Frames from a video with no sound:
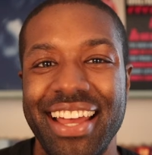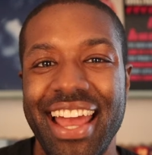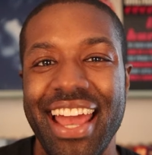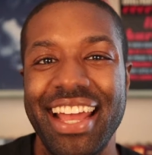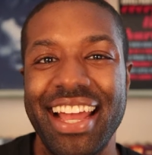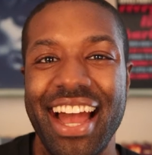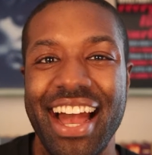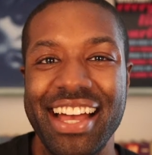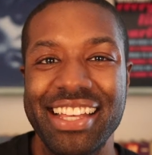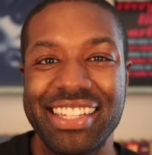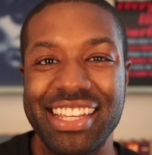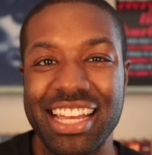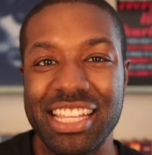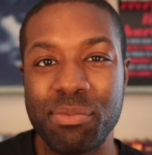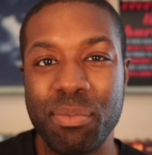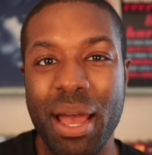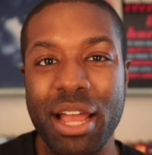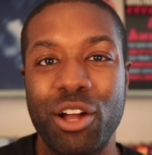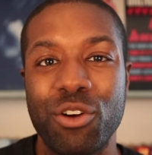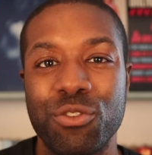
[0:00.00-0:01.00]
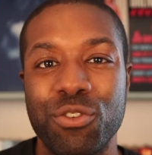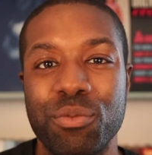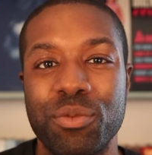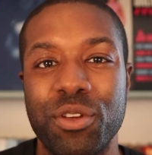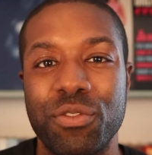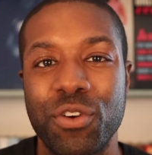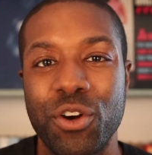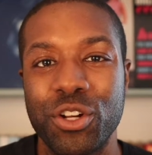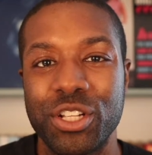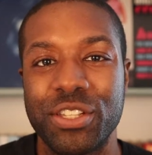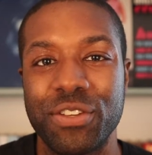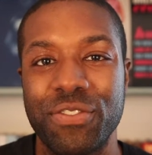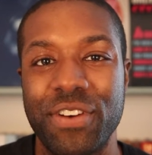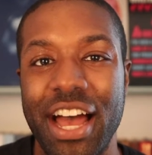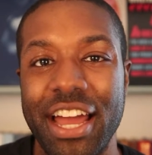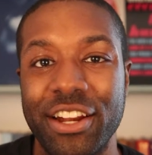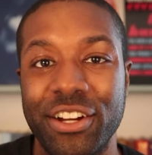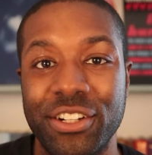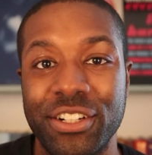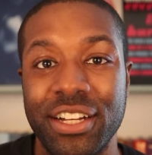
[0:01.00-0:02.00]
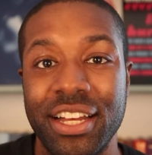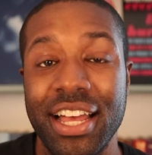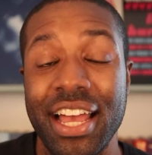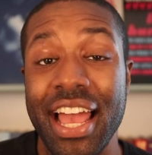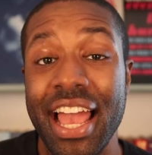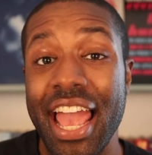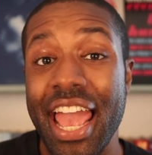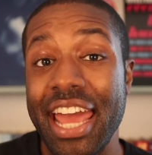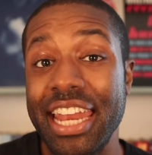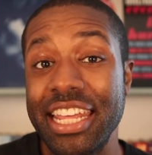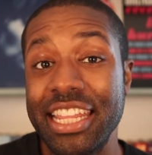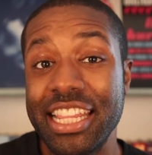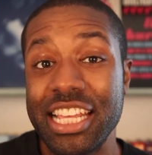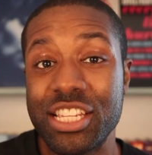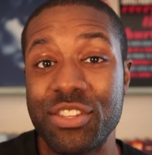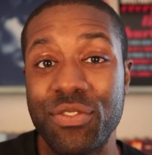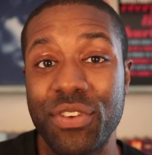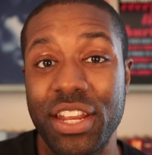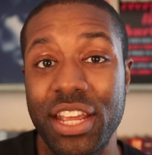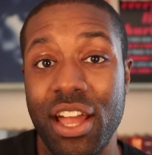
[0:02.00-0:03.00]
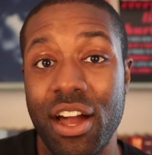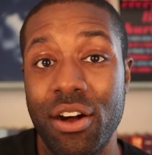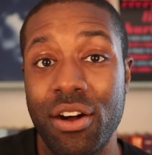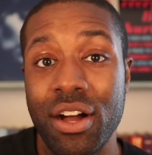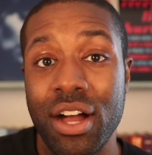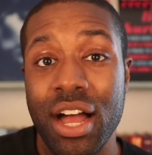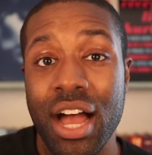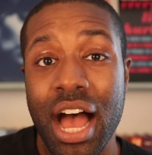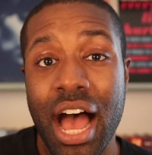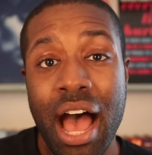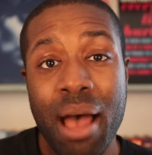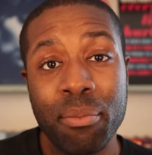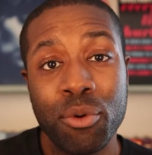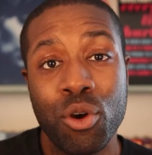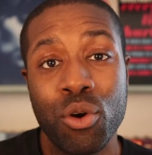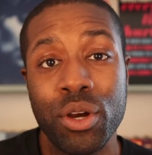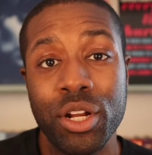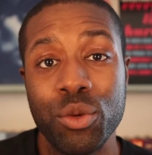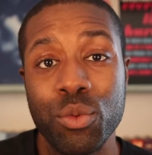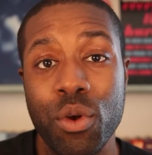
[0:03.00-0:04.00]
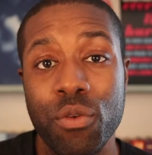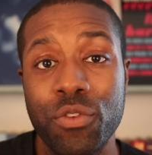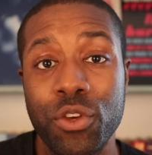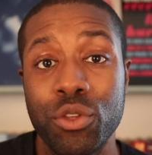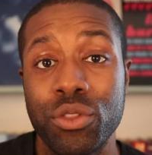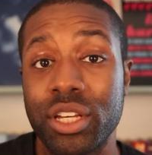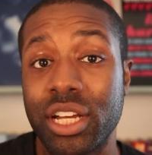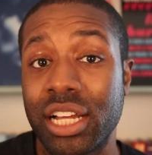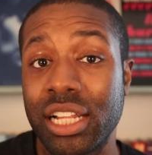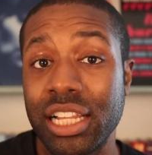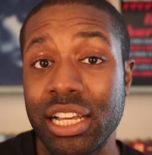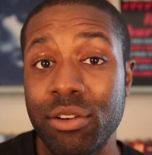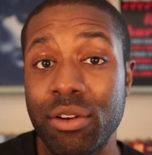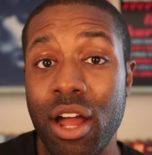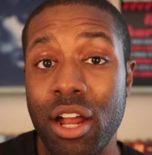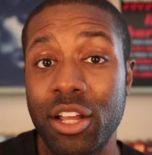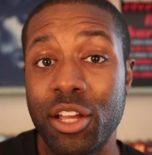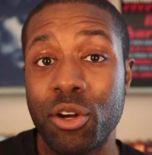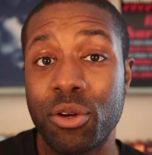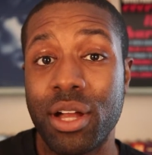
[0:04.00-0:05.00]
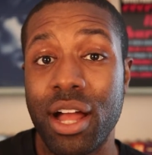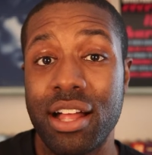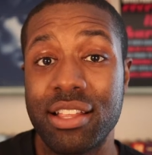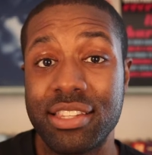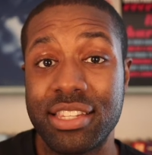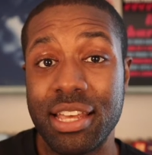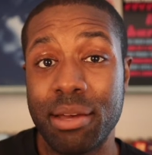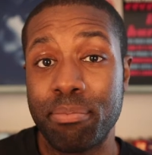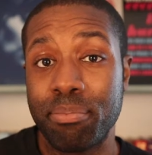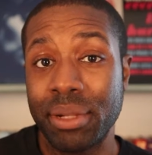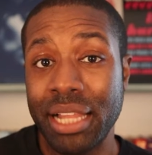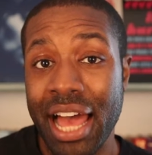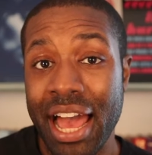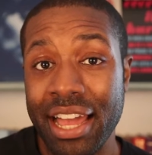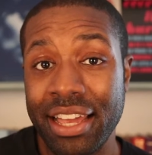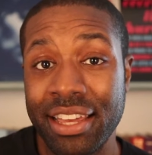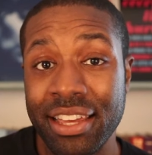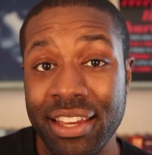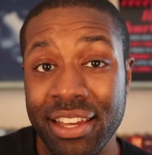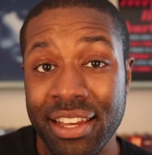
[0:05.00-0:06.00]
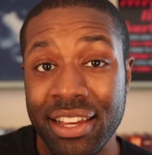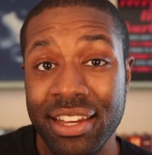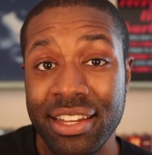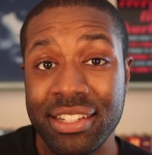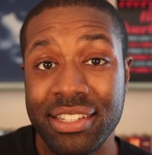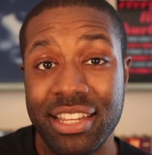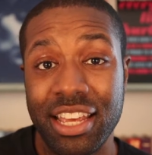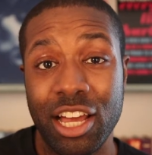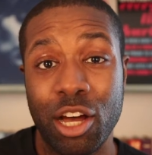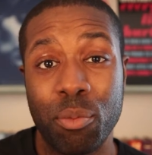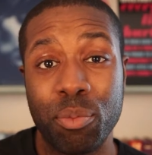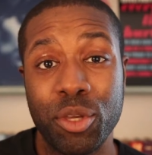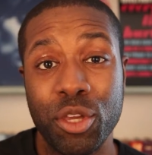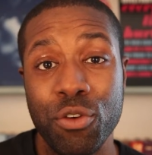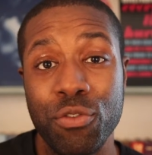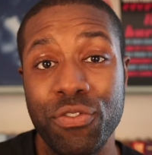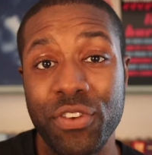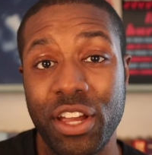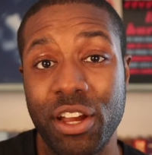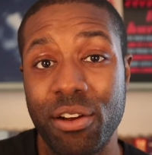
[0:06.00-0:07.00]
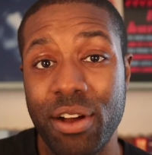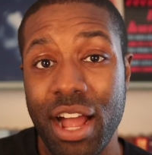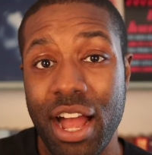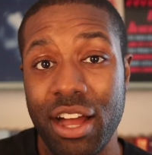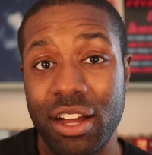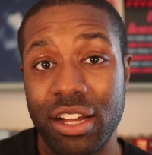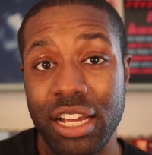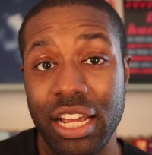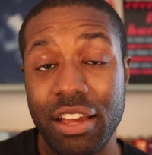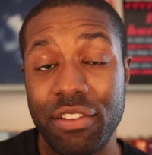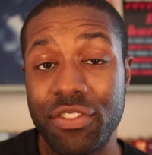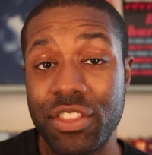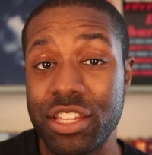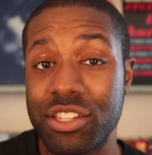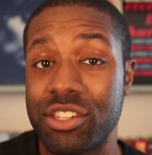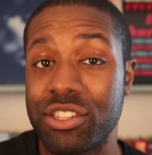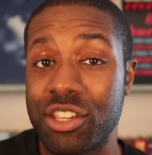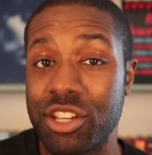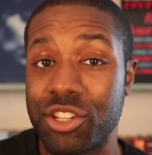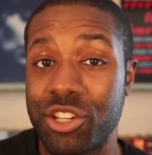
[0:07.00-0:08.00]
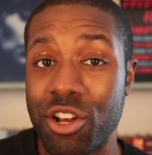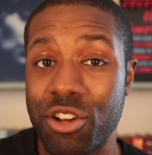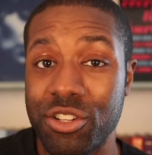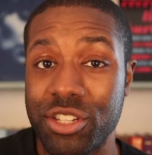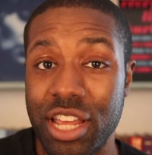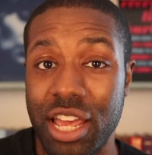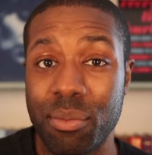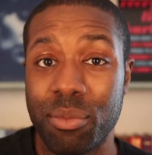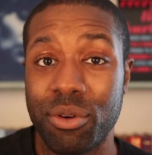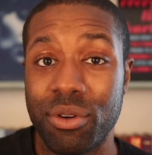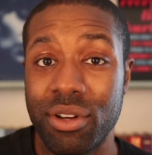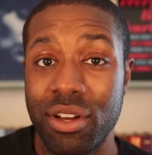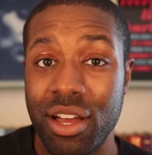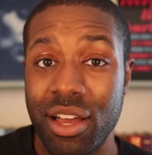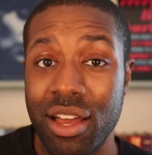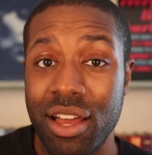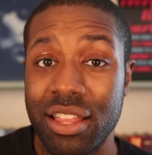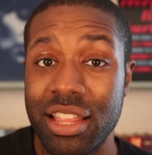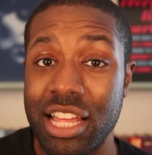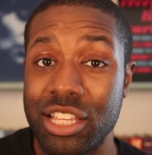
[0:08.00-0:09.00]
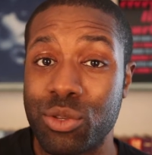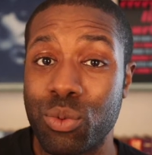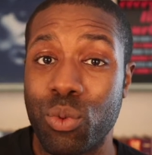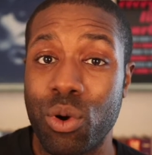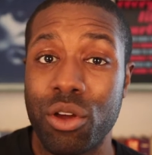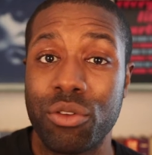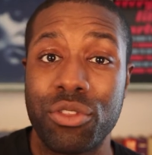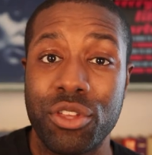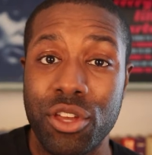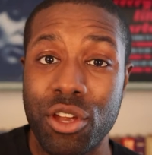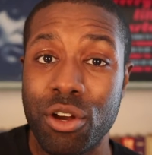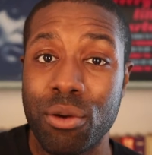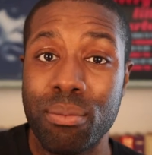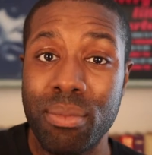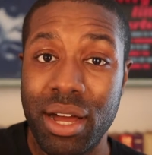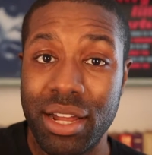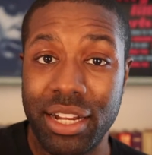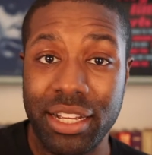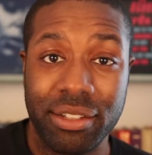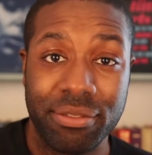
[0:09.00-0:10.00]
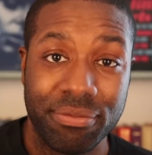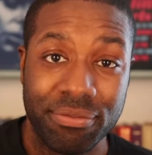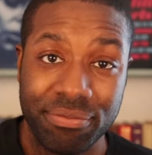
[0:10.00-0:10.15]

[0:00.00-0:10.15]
Hey guys, it's Michael from Devoted to Vinyl, and in this video, I'm going to review the Clearaudio Concept Black to help you figure out if this is a turntable that's worth your money.